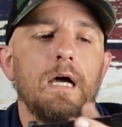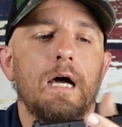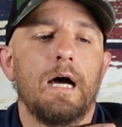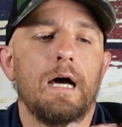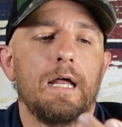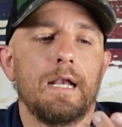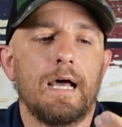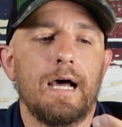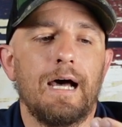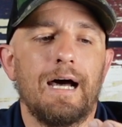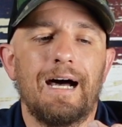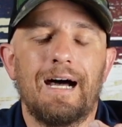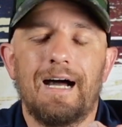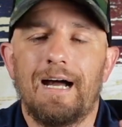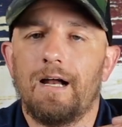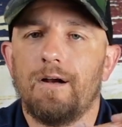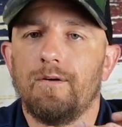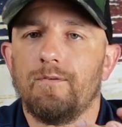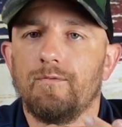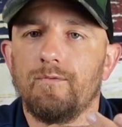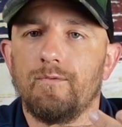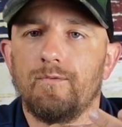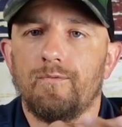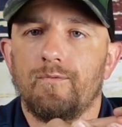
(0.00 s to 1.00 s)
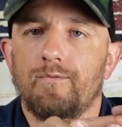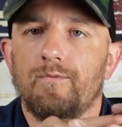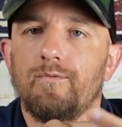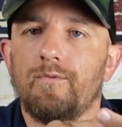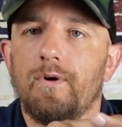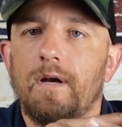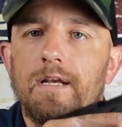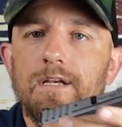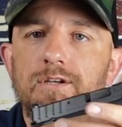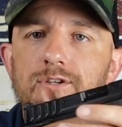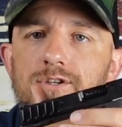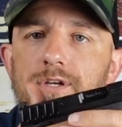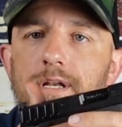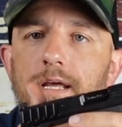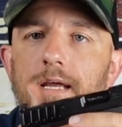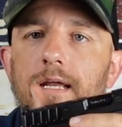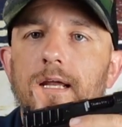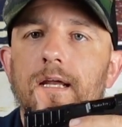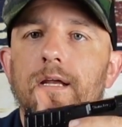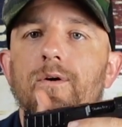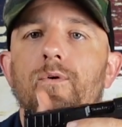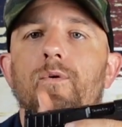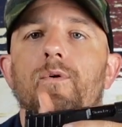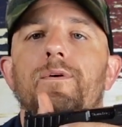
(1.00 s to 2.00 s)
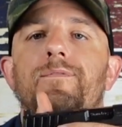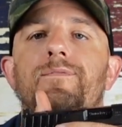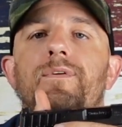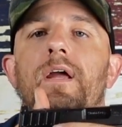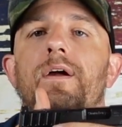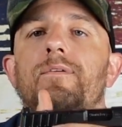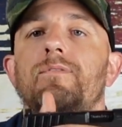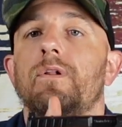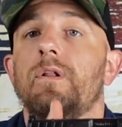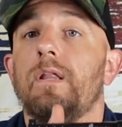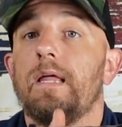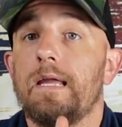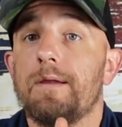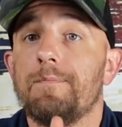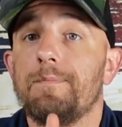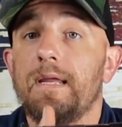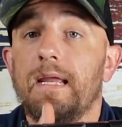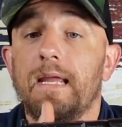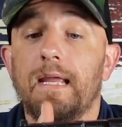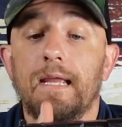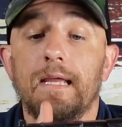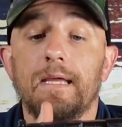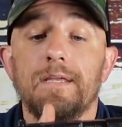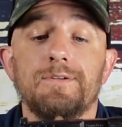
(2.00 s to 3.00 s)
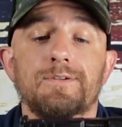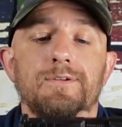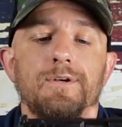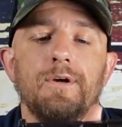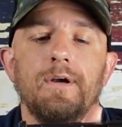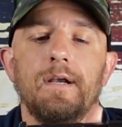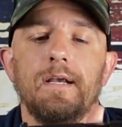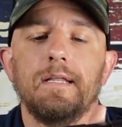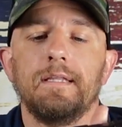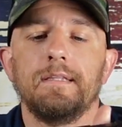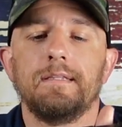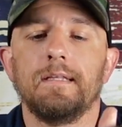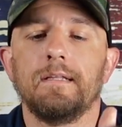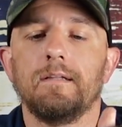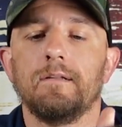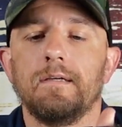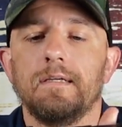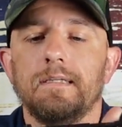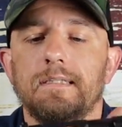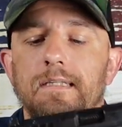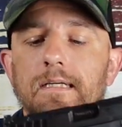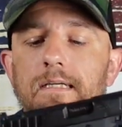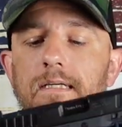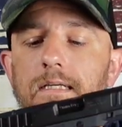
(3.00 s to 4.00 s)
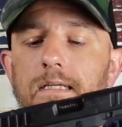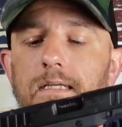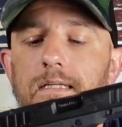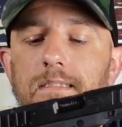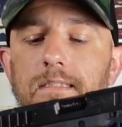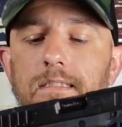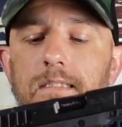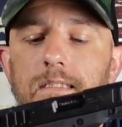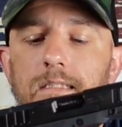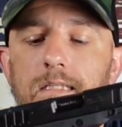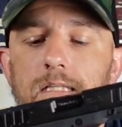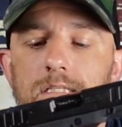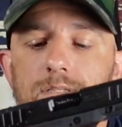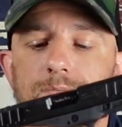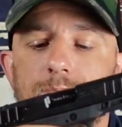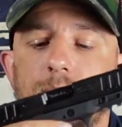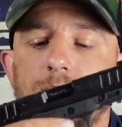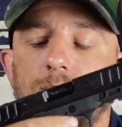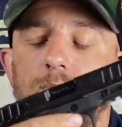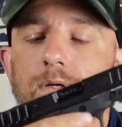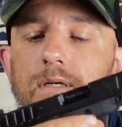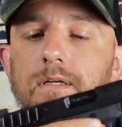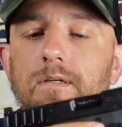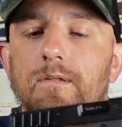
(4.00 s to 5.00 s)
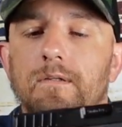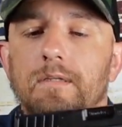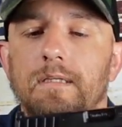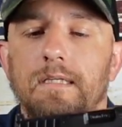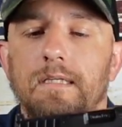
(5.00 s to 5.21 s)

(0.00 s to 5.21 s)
On a hot range day, or if you have clammy hands or anything like that, and let's be real,